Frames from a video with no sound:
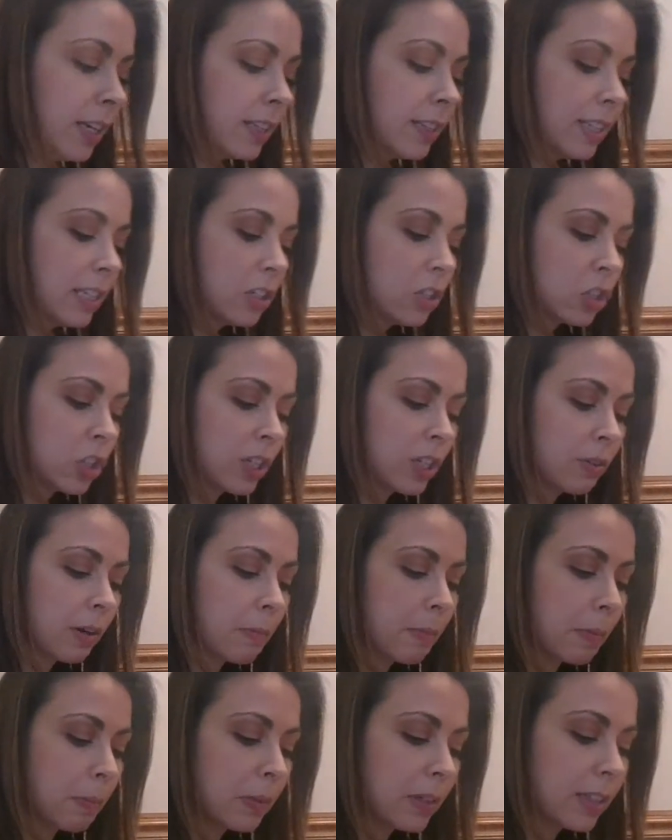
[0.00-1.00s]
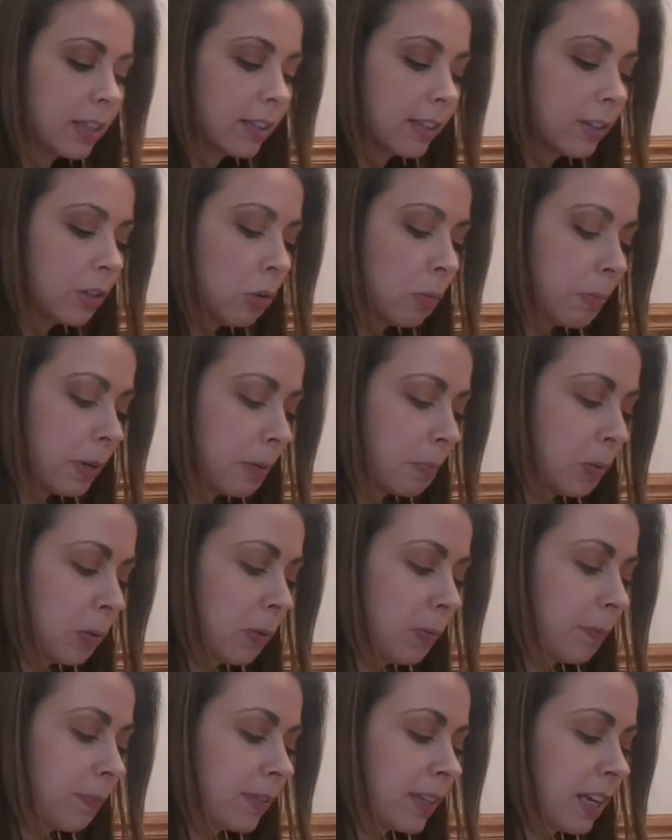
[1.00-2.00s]
Then she remembered the little
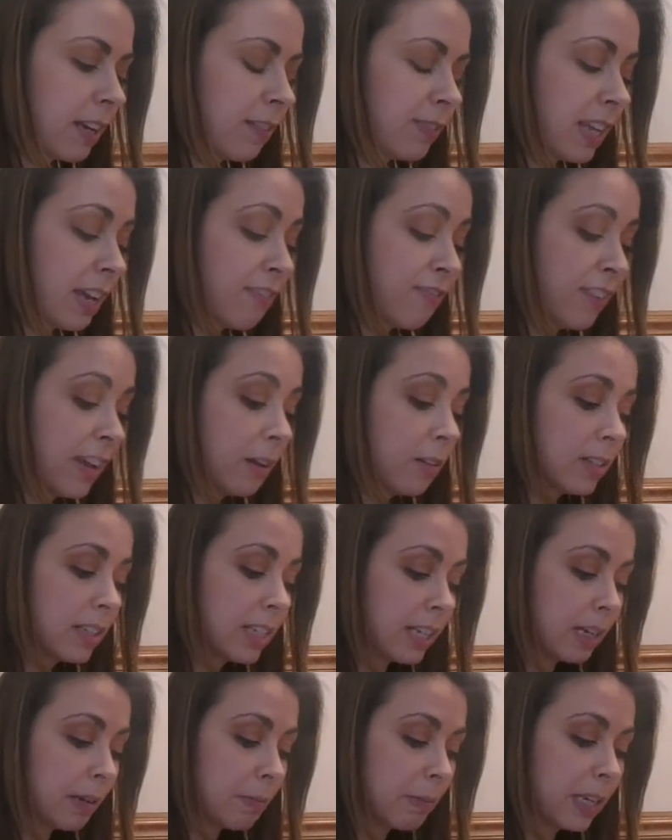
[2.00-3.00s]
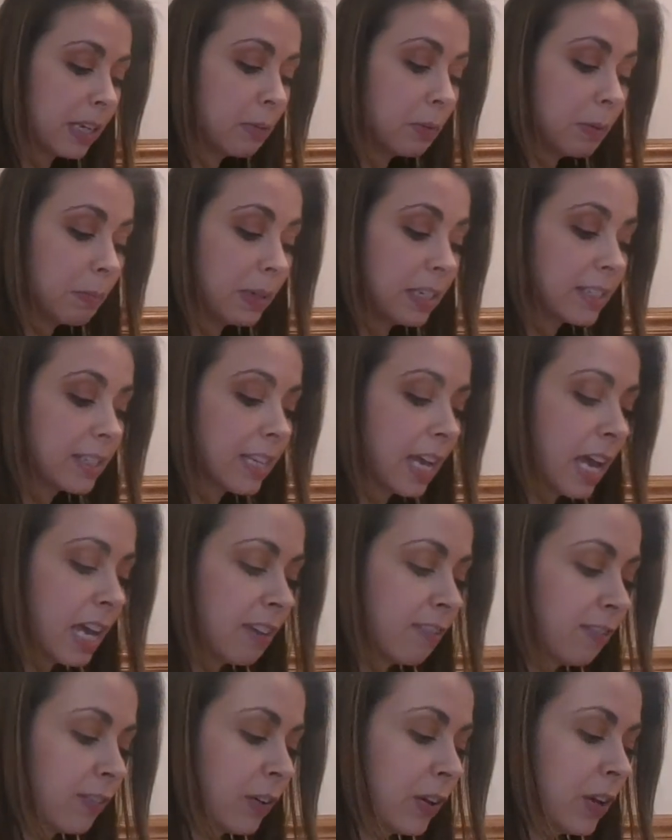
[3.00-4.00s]
people. If they found him, he would be
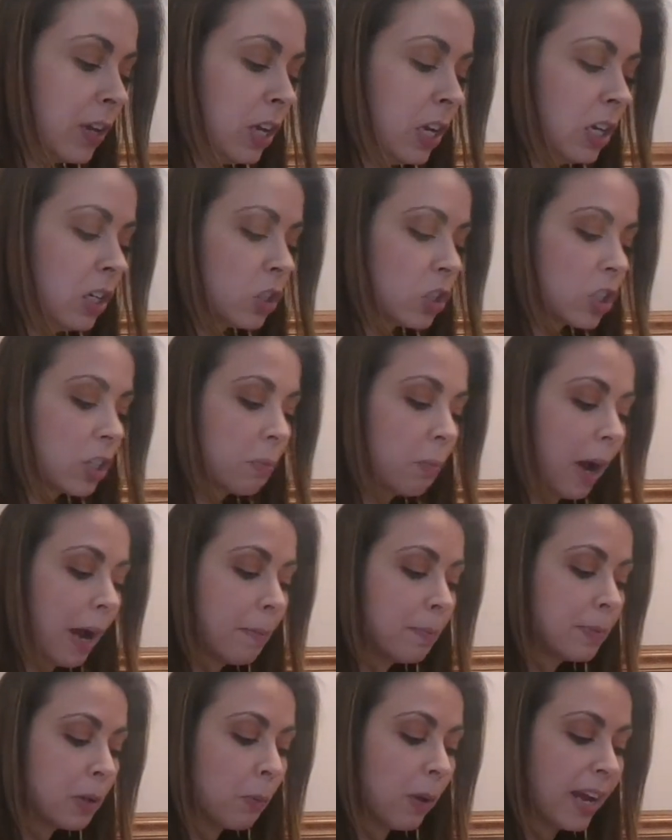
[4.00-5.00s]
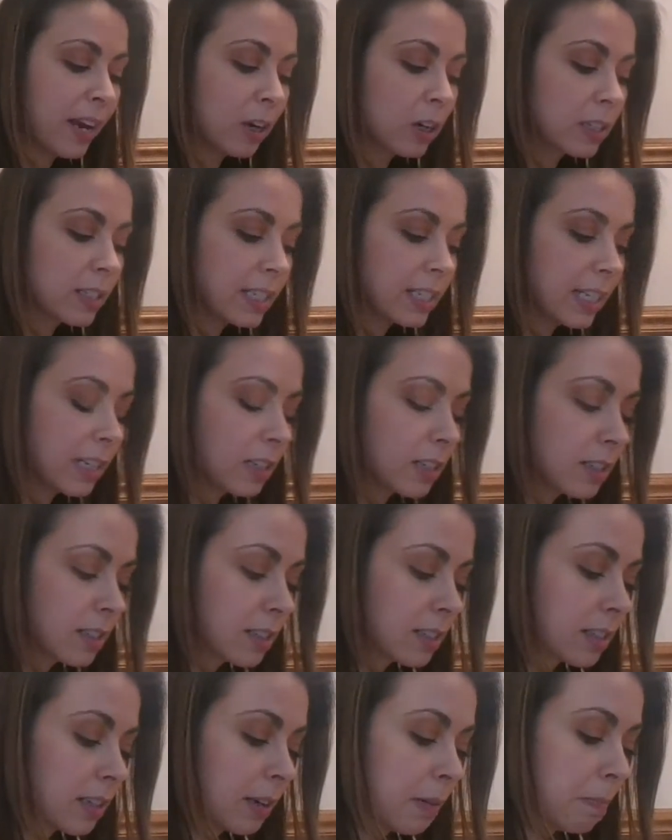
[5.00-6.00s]
safe. She wiped away her
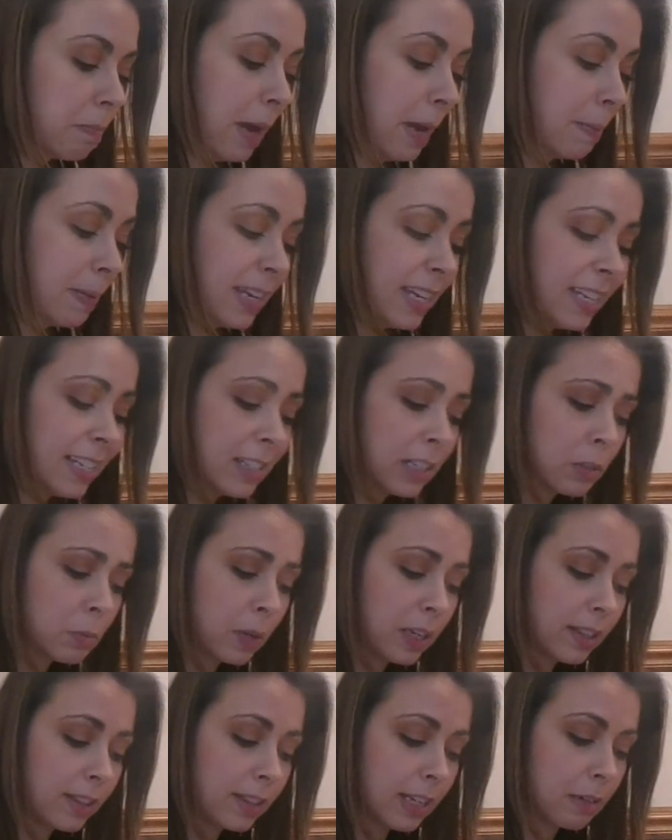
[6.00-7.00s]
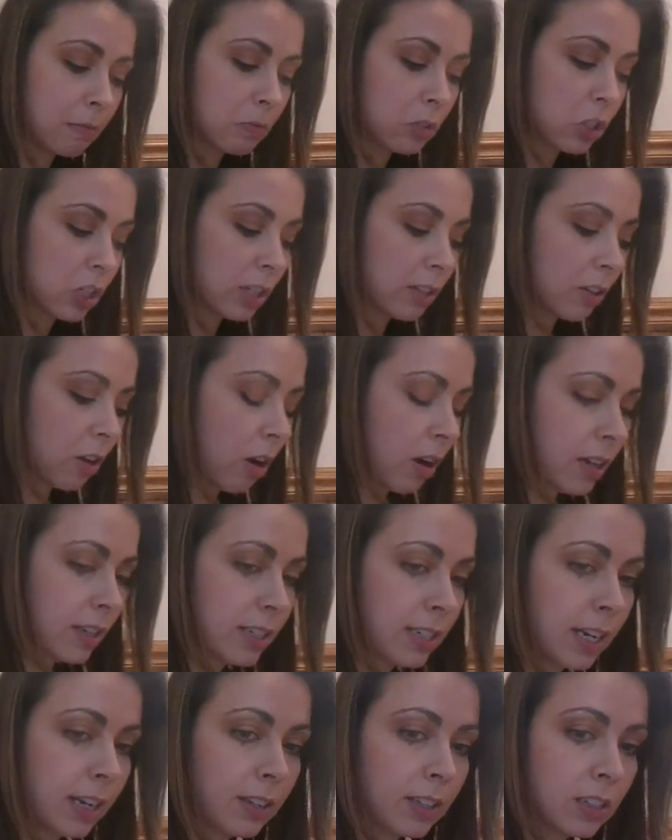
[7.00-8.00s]
tears. Maybe he is with them, she thought,
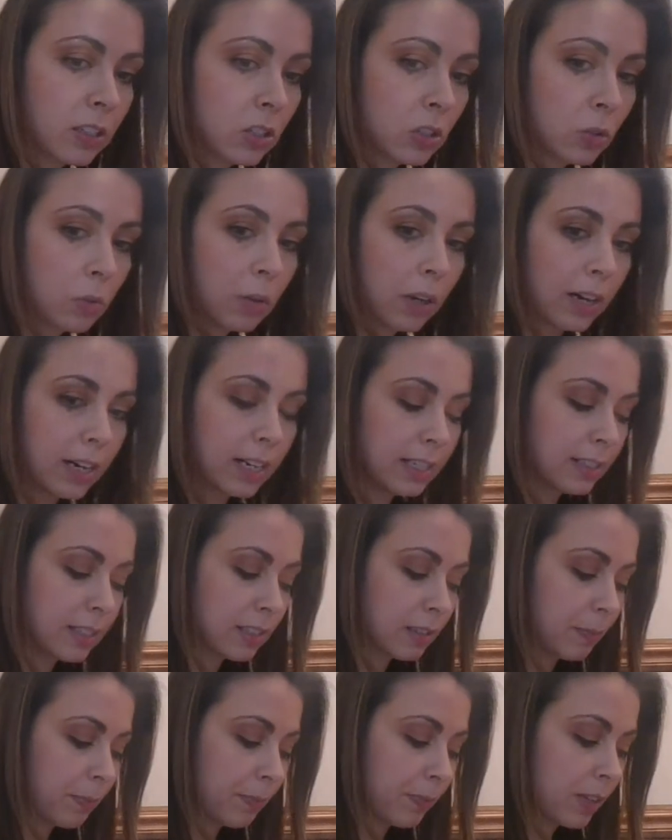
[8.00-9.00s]
telling stories.